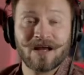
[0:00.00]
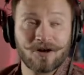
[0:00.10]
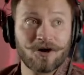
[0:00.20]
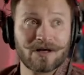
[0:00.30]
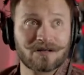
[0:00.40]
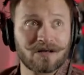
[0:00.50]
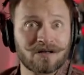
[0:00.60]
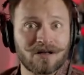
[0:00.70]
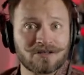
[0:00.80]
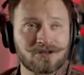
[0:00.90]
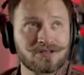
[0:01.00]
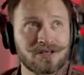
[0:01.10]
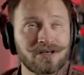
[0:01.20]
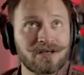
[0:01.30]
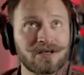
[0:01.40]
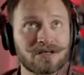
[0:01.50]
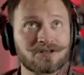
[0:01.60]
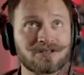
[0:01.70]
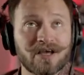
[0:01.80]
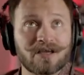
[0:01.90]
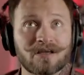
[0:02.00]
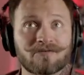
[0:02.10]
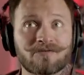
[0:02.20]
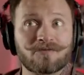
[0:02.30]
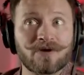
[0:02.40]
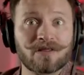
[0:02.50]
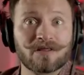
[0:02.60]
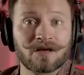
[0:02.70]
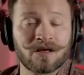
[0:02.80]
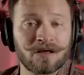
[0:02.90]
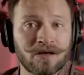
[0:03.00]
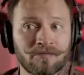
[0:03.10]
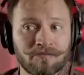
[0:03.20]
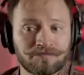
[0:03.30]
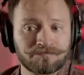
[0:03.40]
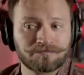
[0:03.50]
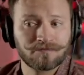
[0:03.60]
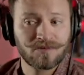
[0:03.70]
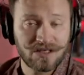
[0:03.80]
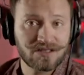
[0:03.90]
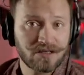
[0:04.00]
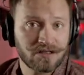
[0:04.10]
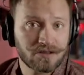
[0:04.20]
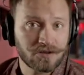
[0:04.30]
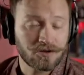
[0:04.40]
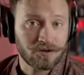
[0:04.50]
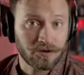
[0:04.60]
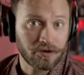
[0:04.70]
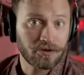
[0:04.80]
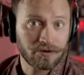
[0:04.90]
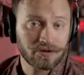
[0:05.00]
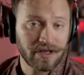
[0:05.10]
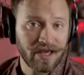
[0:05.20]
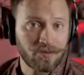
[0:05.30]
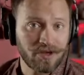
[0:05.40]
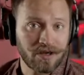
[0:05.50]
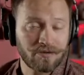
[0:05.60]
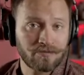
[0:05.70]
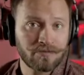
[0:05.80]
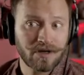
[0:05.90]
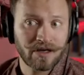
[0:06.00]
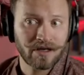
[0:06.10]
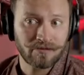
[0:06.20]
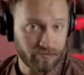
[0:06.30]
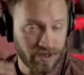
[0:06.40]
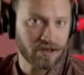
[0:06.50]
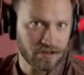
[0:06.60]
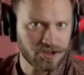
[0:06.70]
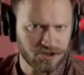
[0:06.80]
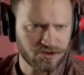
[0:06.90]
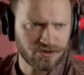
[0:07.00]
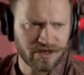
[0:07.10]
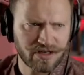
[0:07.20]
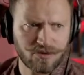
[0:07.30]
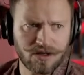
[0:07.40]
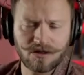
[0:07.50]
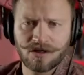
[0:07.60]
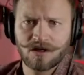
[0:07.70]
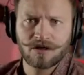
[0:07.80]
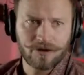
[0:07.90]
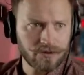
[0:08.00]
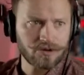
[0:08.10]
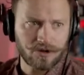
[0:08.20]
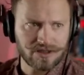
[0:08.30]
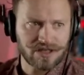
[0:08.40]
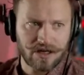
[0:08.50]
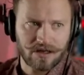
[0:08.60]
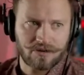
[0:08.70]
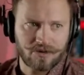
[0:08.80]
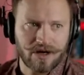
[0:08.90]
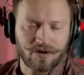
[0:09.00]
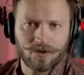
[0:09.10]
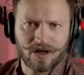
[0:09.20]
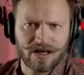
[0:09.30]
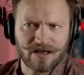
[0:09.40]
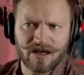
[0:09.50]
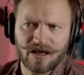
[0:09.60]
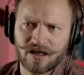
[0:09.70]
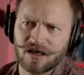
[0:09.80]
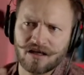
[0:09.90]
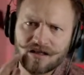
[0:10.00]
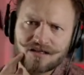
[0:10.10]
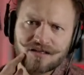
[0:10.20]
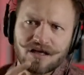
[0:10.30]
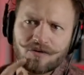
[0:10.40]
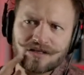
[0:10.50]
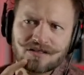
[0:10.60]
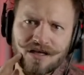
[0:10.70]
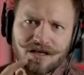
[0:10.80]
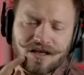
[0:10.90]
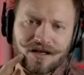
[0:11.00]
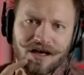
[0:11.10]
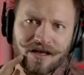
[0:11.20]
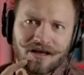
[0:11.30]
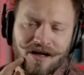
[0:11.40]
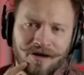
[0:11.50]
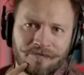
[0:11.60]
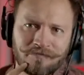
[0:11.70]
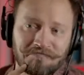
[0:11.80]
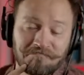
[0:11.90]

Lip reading: No, and as you say, with decent or good APM and paying attention to it as well, you will notice that right away. Like, hey, this thing was taking like a